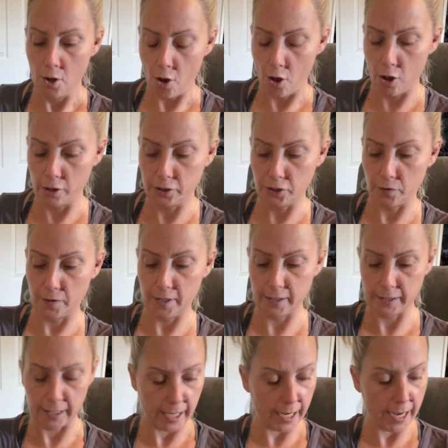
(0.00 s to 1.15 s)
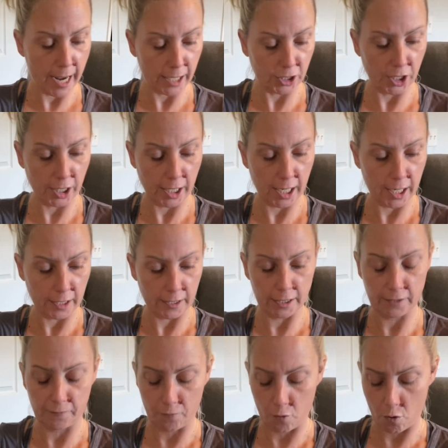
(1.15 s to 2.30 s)
Also, there's a connection here
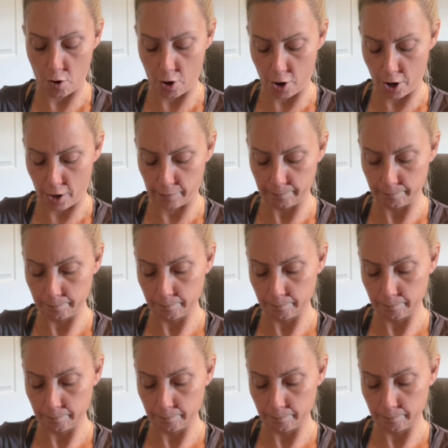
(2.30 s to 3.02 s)
that's for